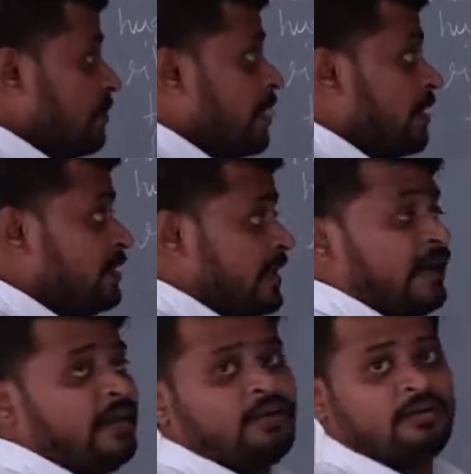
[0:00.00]

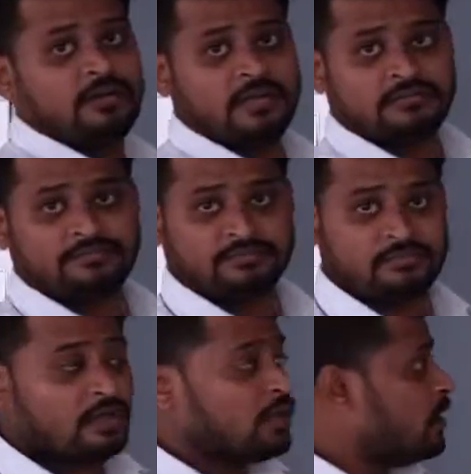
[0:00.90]
Andolan,
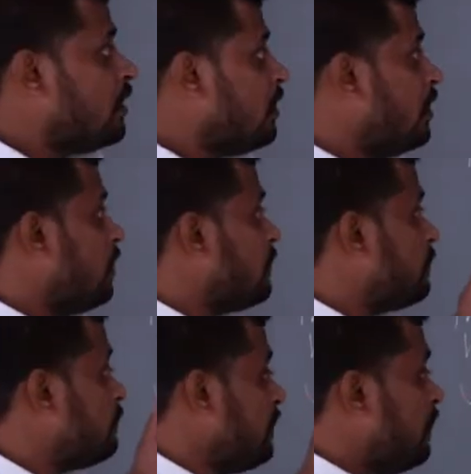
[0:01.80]

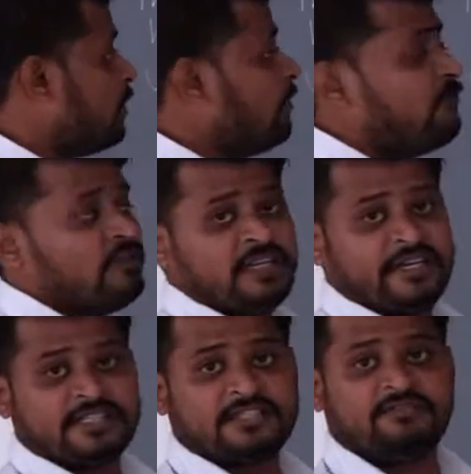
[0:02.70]
people of
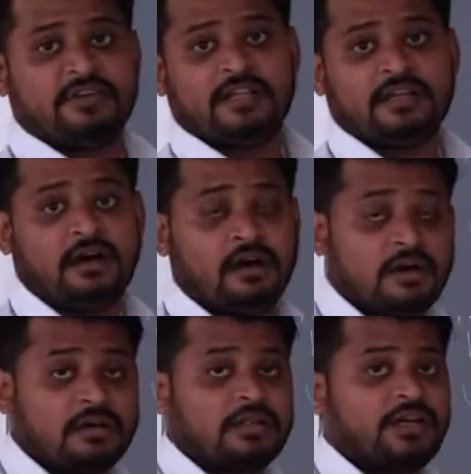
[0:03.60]
village will
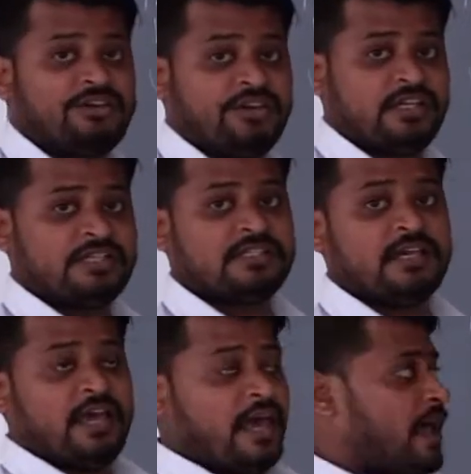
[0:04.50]
hug the trees,
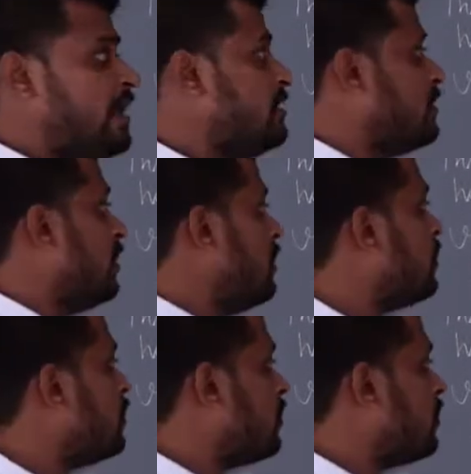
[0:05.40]
and the